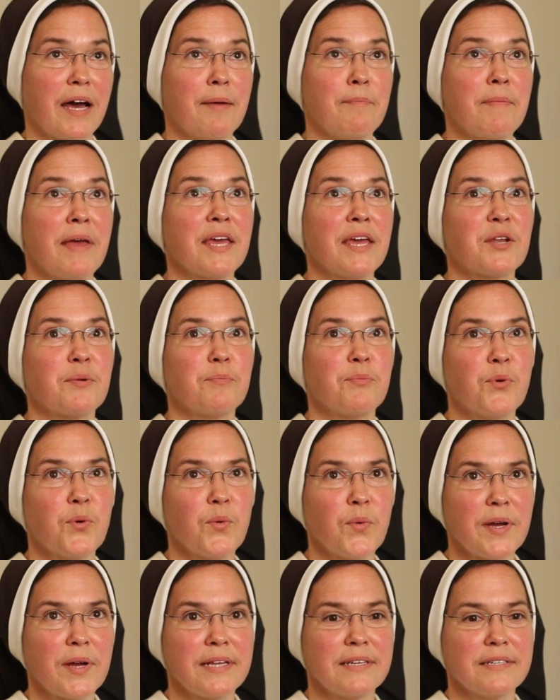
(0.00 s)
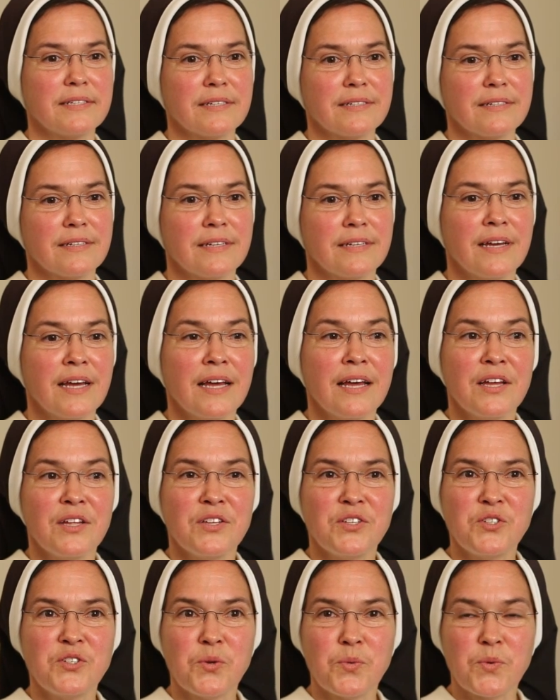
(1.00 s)
I make it a point
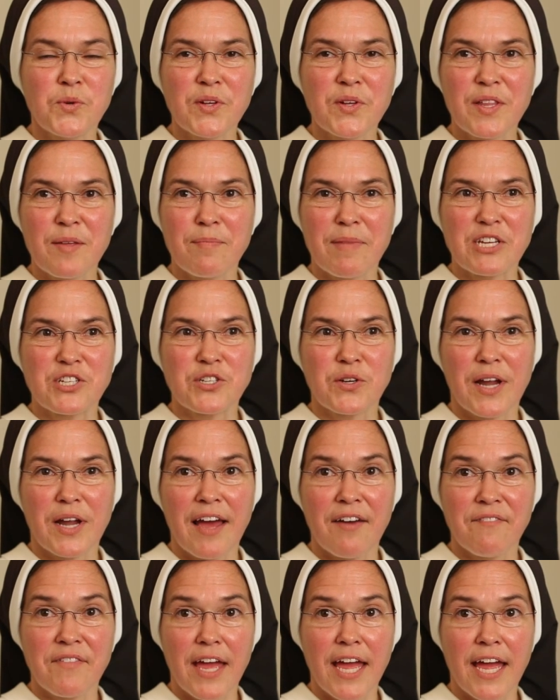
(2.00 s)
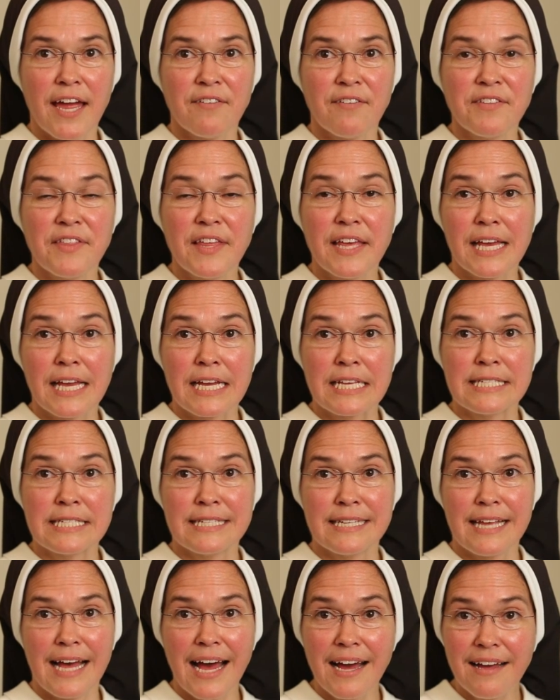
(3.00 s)
to really make sure I have everything
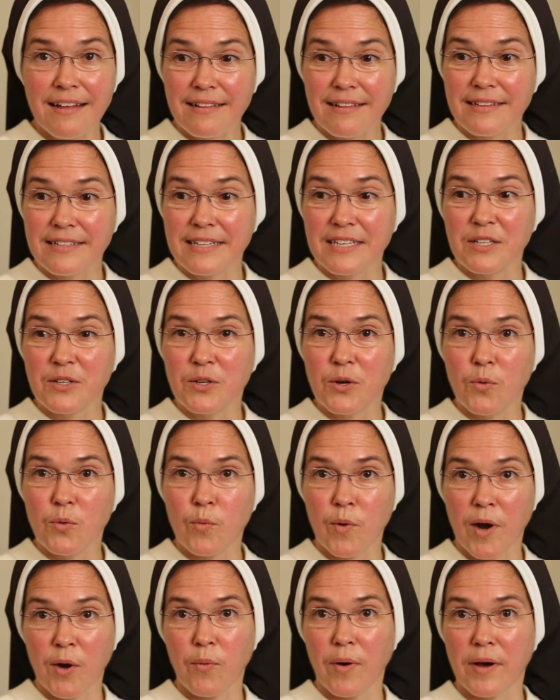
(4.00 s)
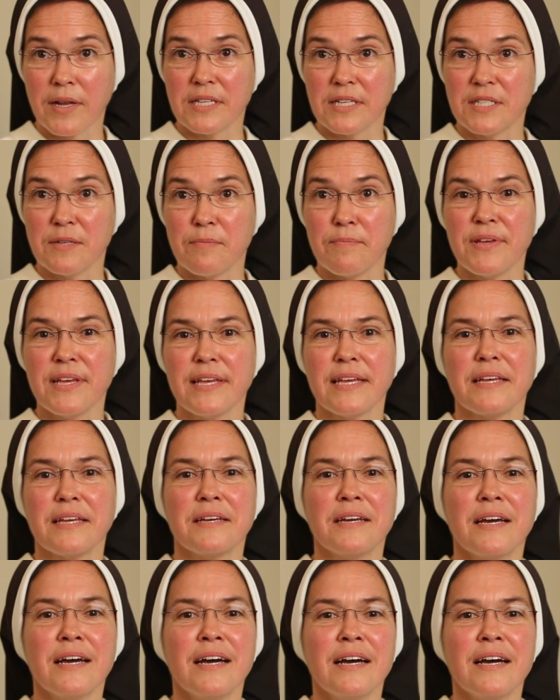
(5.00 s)
exactly where I want it to be.